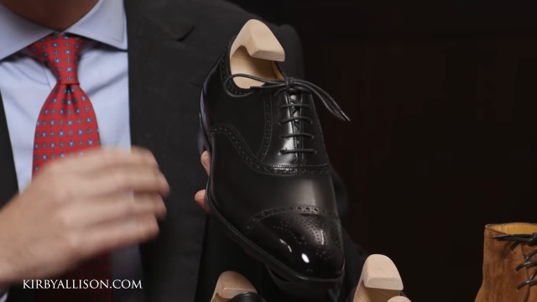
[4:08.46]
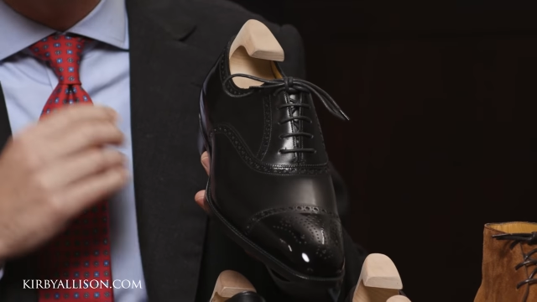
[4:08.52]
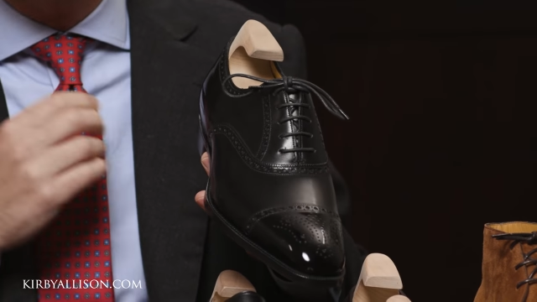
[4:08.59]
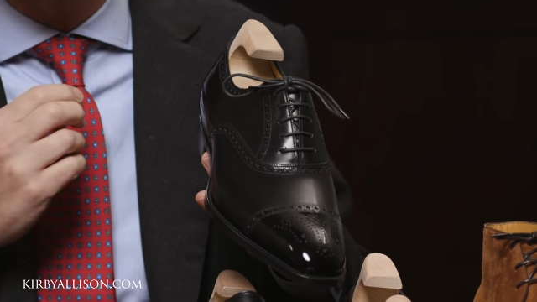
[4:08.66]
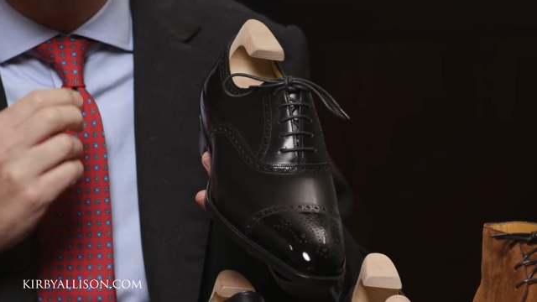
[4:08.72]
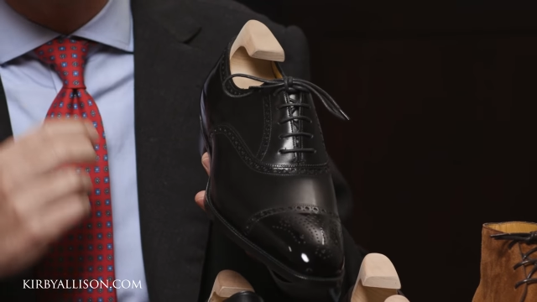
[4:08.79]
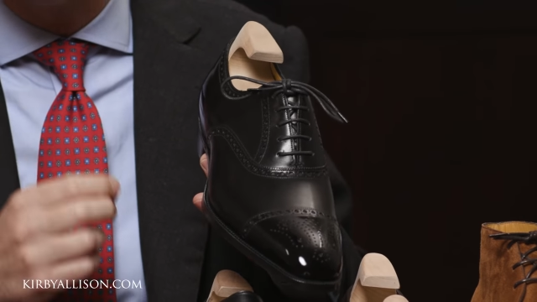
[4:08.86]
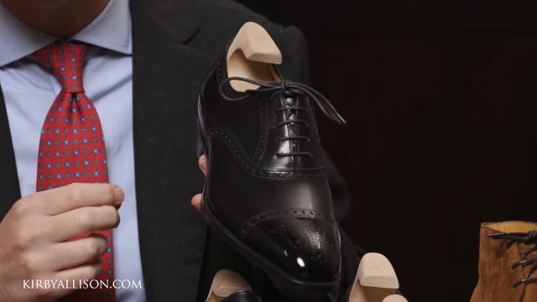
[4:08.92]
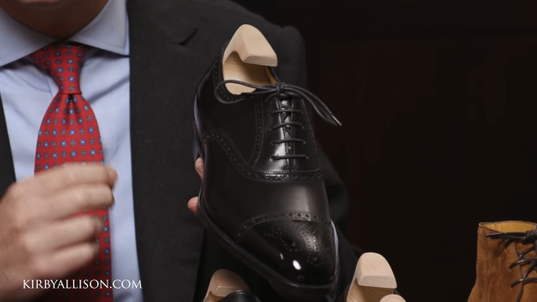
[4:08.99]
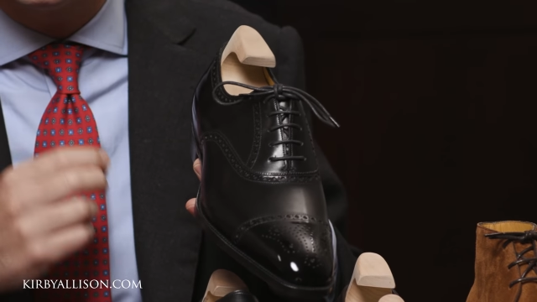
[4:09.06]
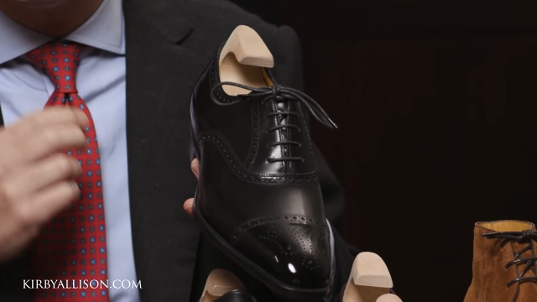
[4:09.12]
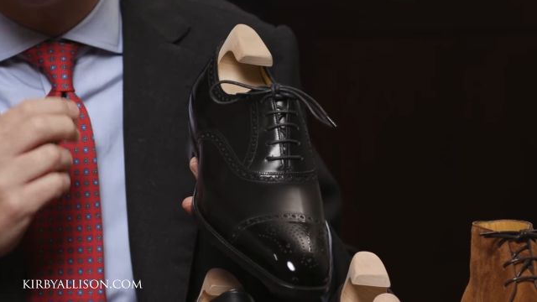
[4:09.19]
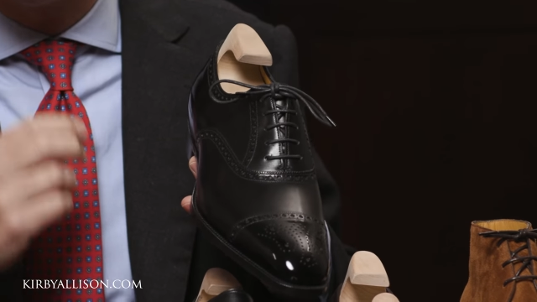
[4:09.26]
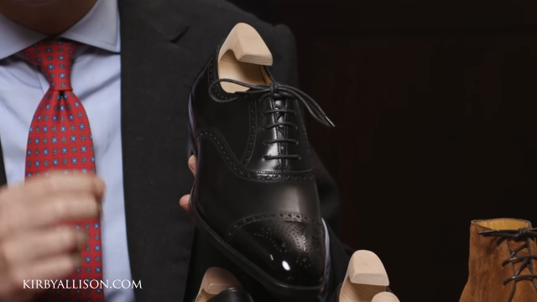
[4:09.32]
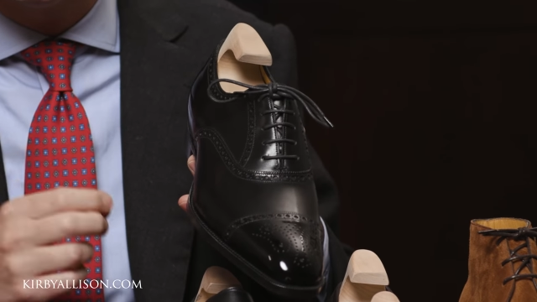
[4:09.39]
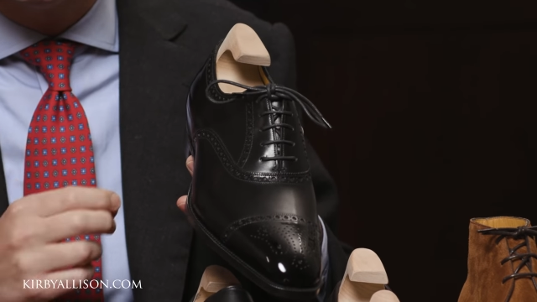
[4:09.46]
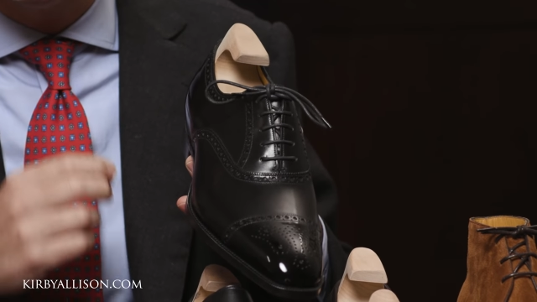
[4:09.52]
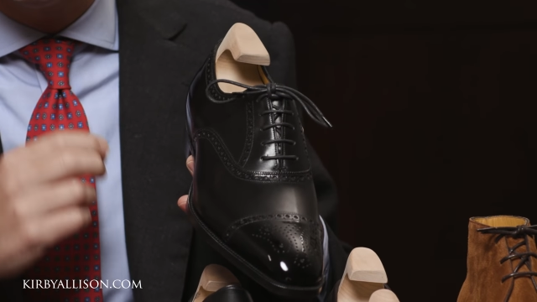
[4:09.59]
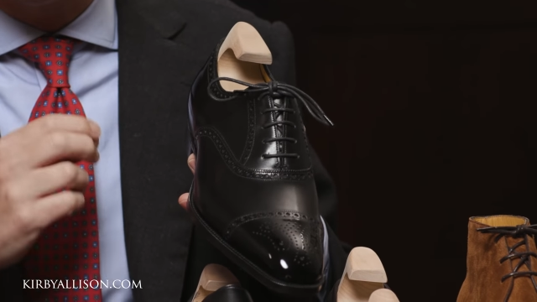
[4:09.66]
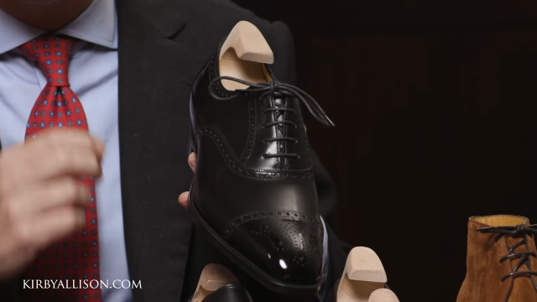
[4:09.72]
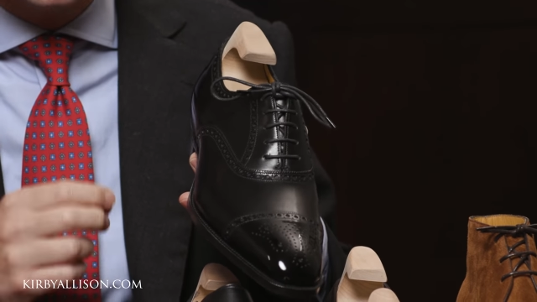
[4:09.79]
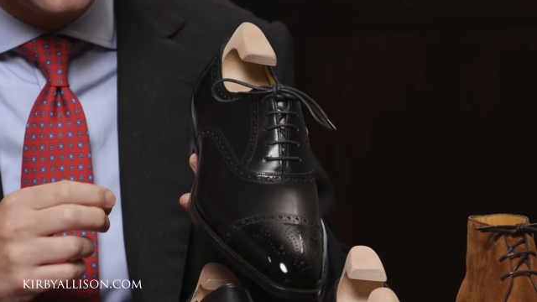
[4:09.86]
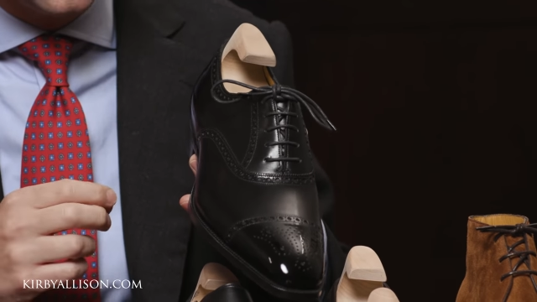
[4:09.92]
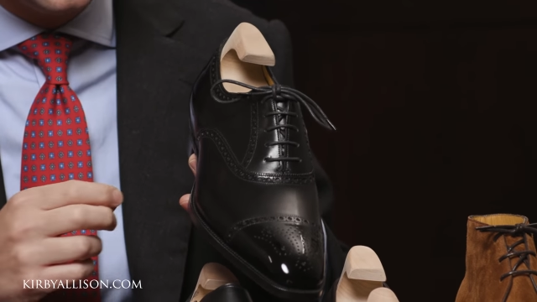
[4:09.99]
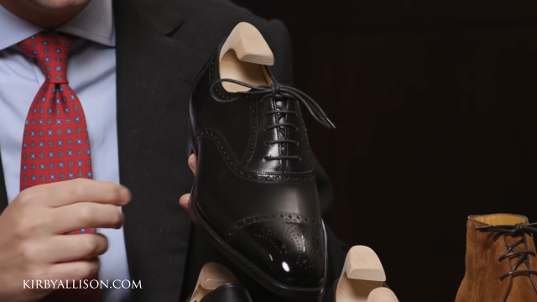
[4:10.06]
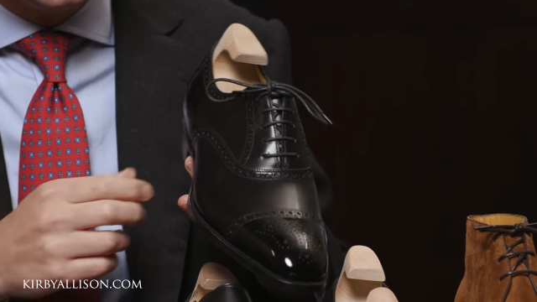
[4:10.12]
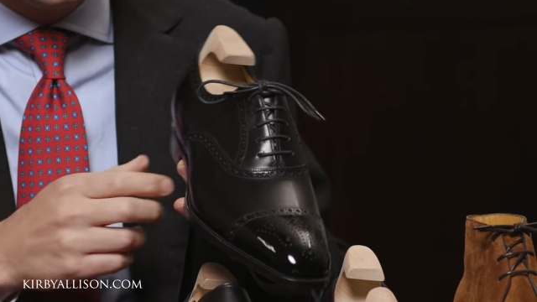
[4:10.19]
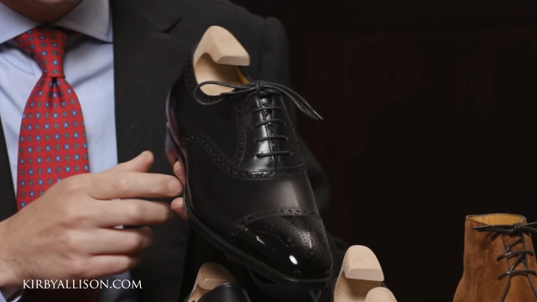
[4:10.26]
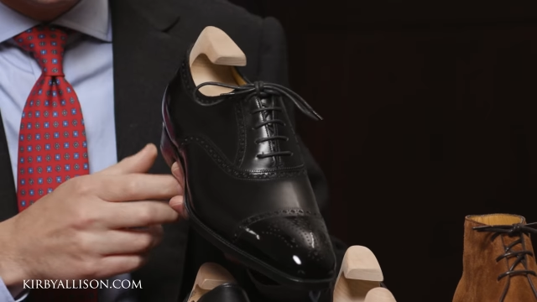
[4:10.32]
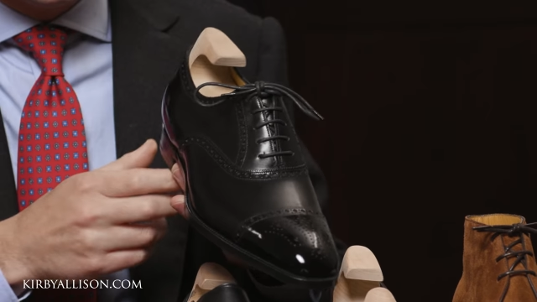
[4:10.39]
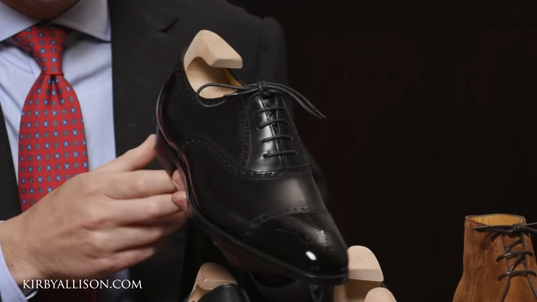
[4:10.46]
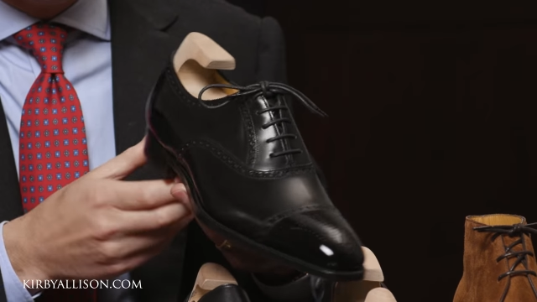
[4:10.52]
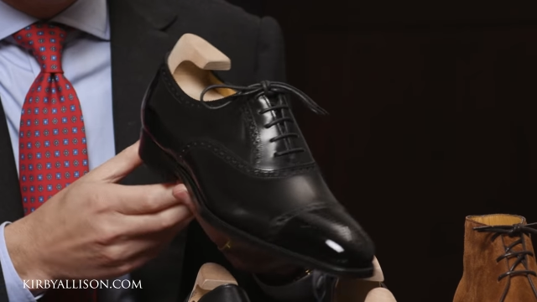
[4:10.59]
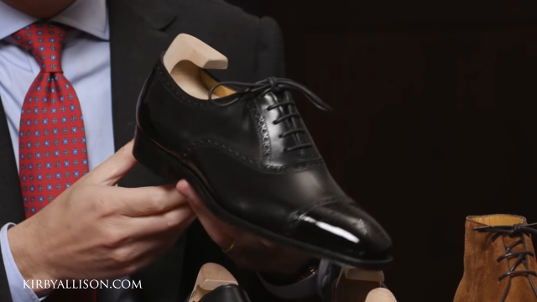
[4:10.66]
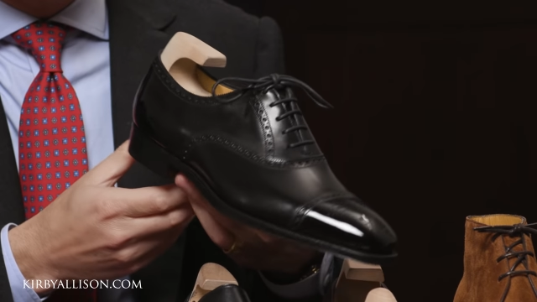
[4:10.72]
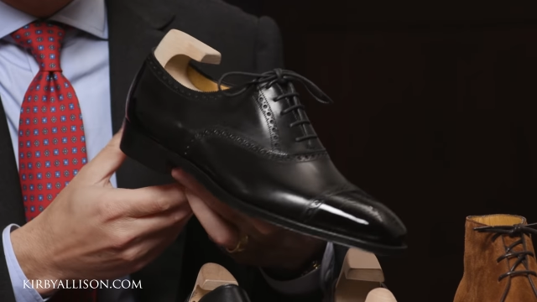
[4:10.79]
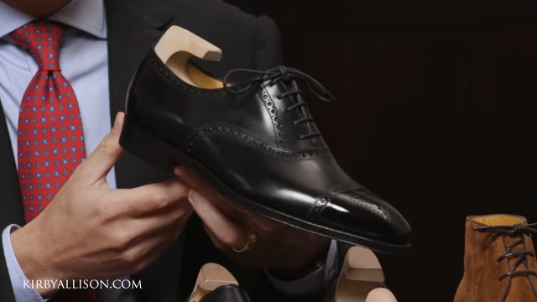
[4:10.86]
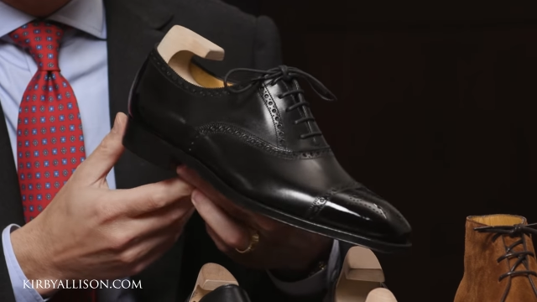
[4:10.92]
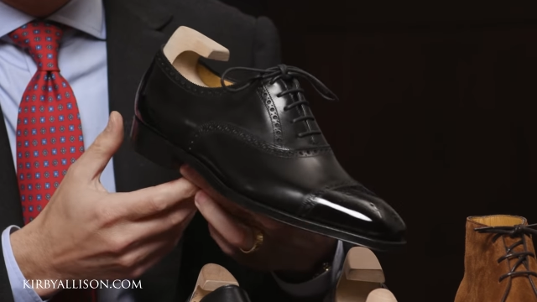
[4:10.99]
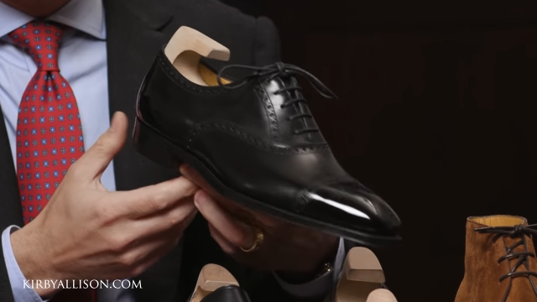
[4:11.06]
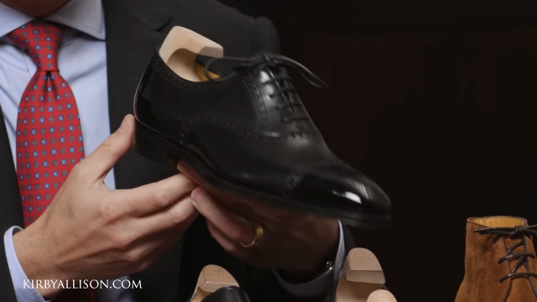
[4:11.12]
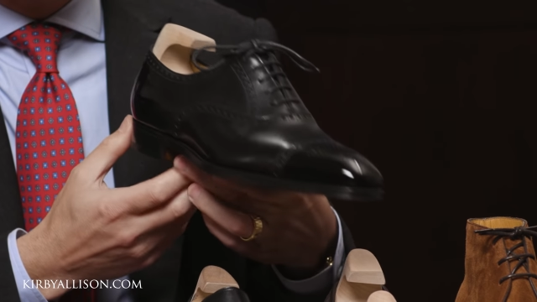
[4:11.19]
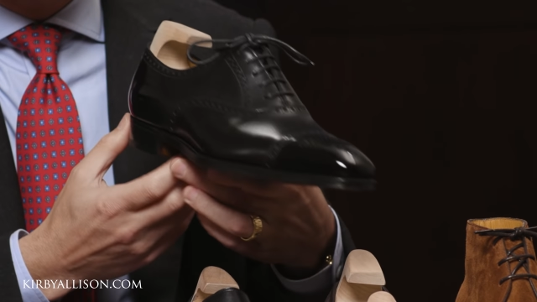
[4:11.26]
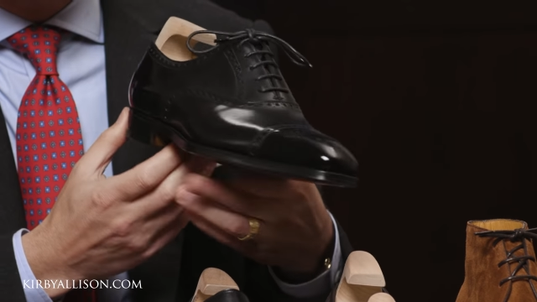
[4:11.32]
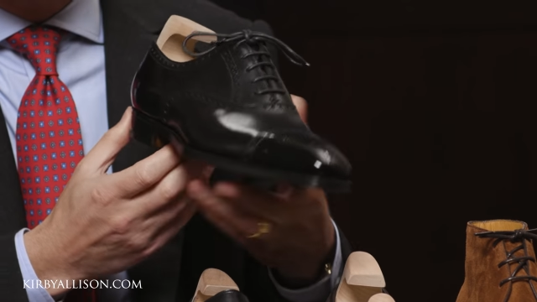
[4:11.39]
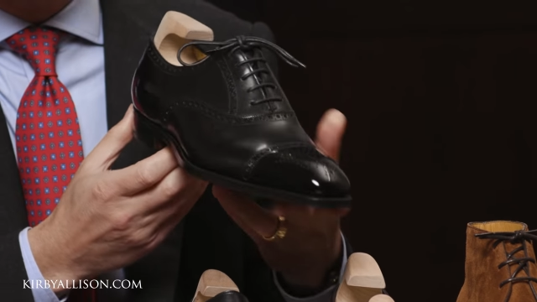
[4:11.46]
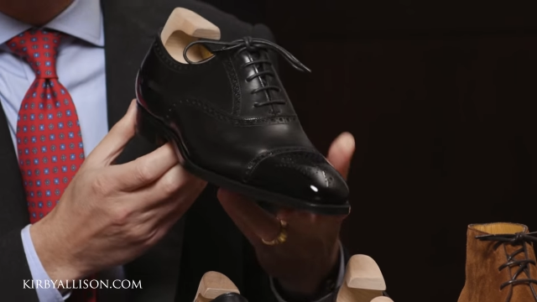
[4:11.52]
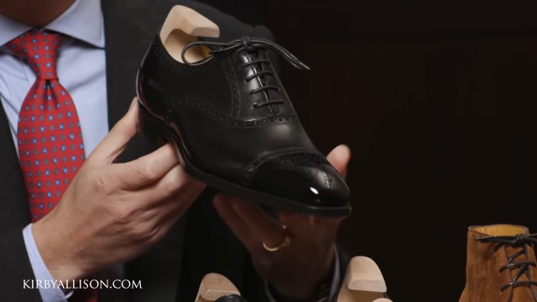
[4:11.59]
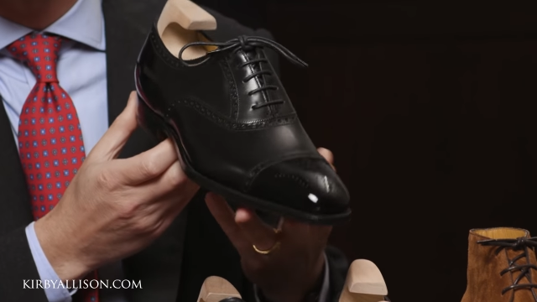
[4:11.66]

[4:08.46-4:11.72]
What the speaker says: [unreadable: no face in view]